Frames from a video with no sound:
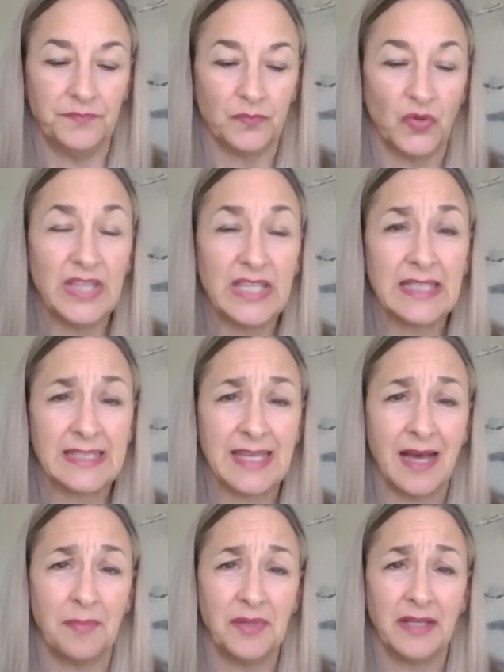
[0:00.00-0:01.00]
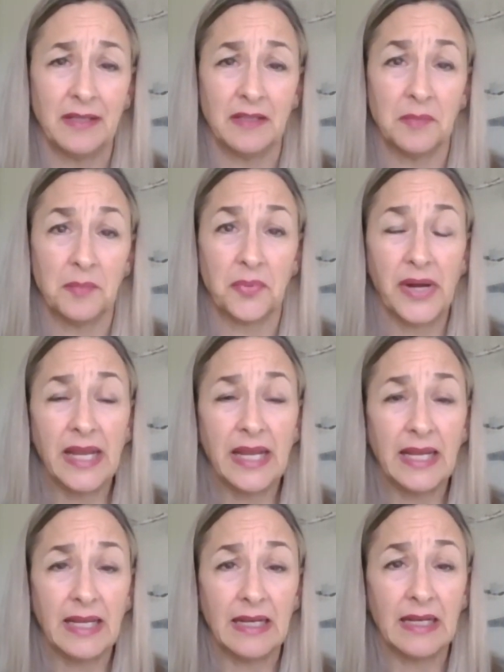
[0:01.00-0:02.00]
One thing that's happening in the
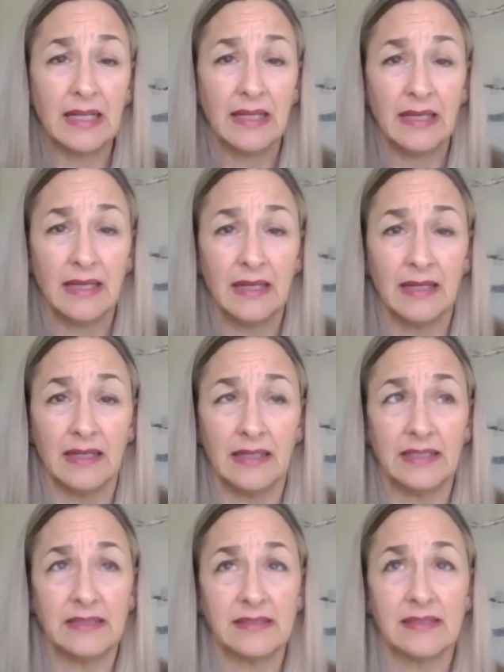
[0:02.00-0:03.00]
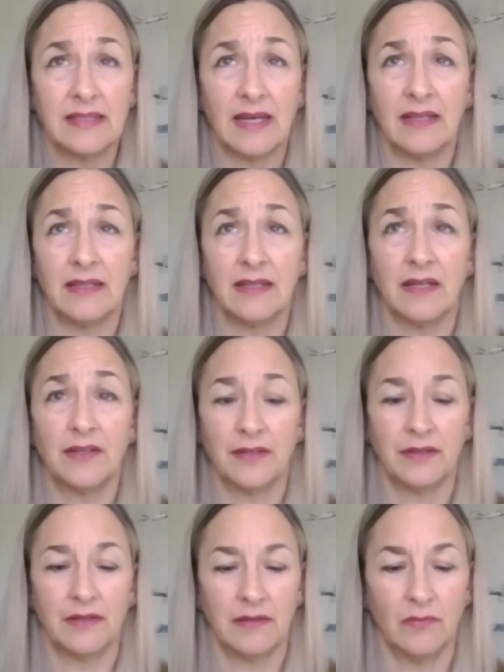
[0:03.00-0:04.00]
brain is that
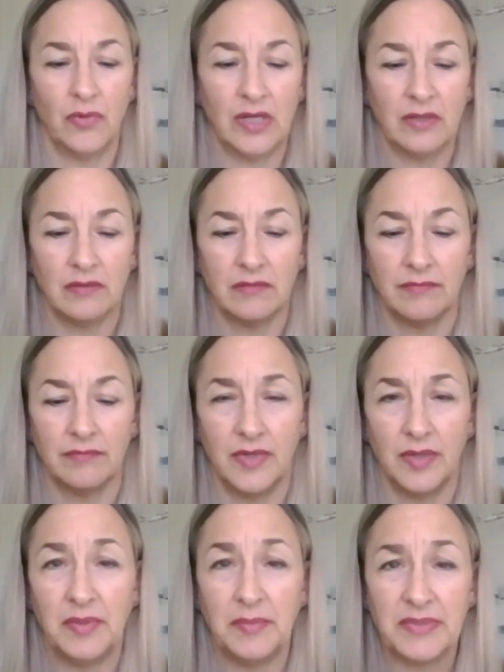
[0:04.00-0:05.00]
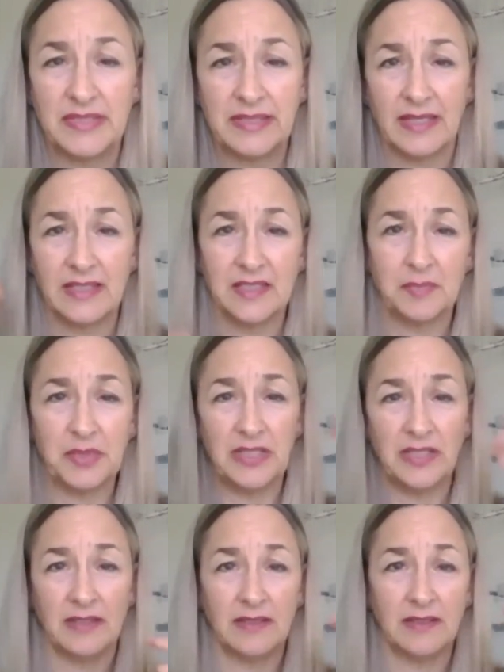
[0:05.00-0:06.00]
well, I mean, besides
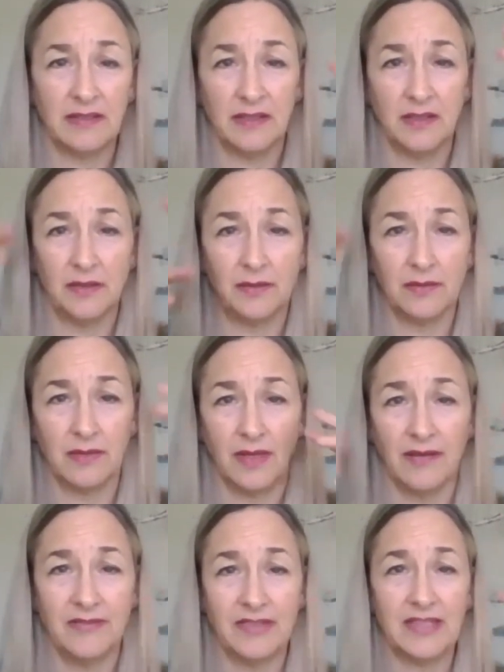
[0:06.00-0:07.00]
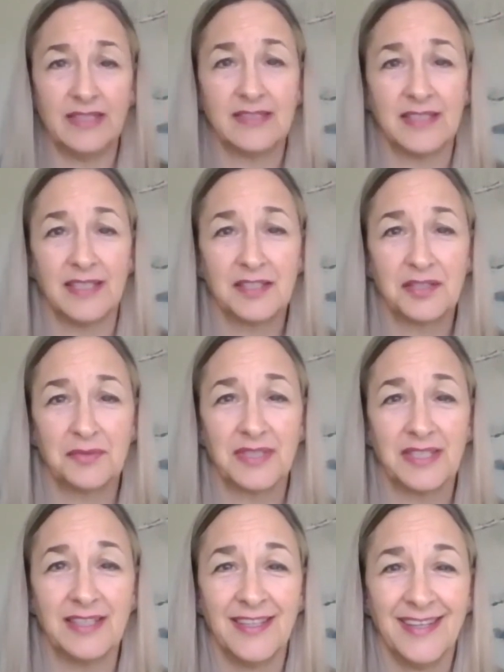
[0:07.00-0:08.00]
being, you know, having these
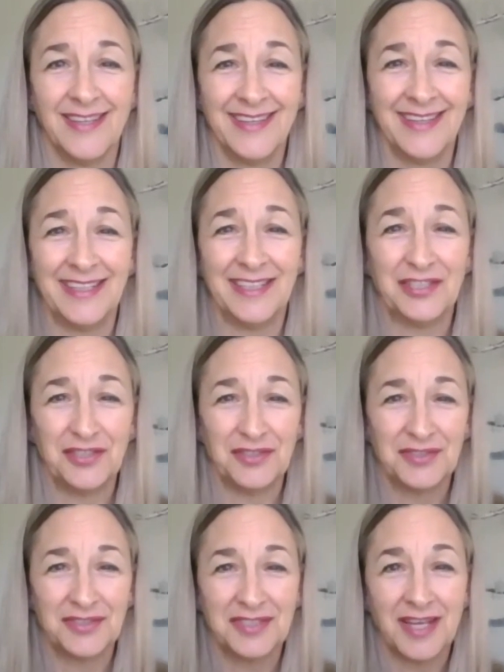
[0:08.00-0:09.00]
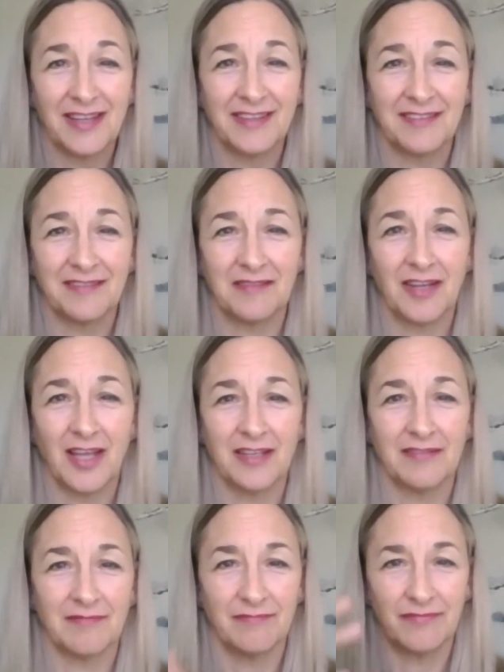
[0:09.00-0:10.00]
sensory issues, not
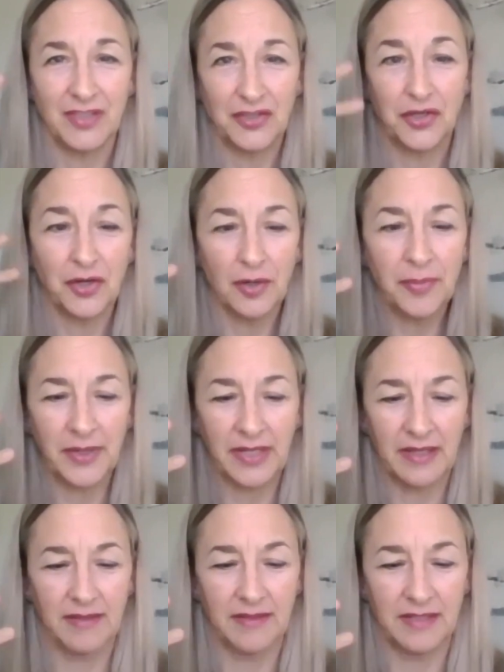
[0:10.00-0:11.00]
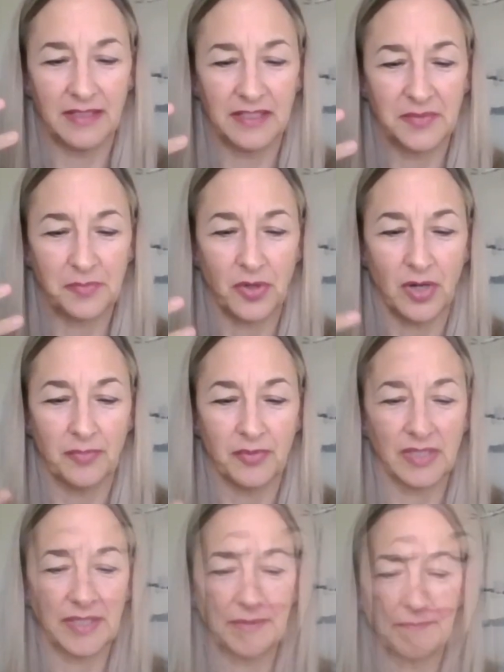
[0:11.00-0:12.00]
interpreting things
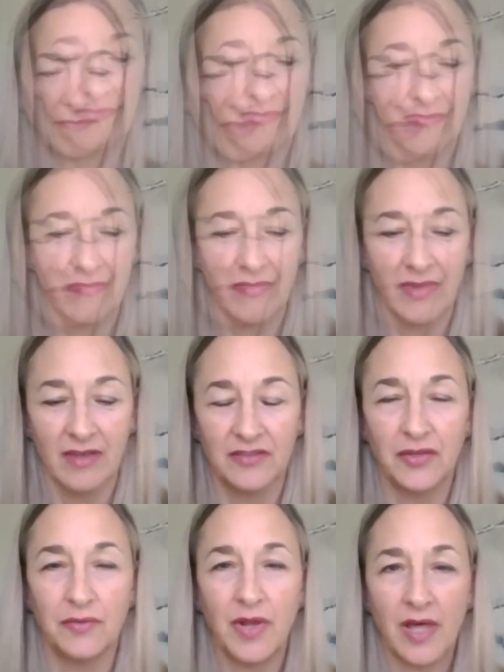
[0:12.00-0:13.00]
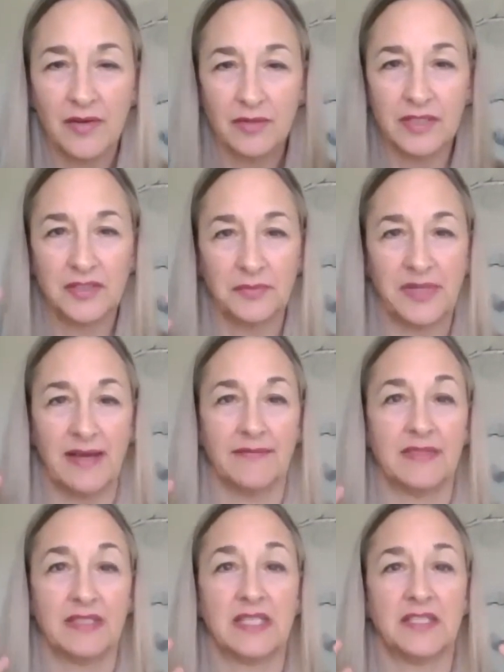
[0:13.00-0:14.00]
properly. So not only do we
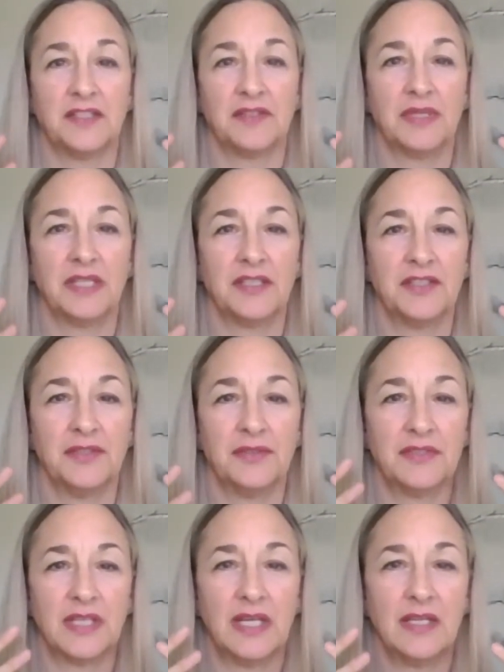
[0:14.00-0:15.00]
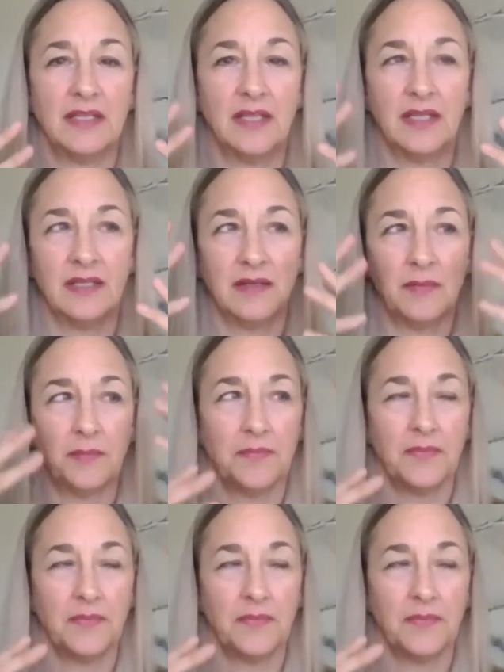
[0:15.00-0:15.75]
have the sensory issues, and then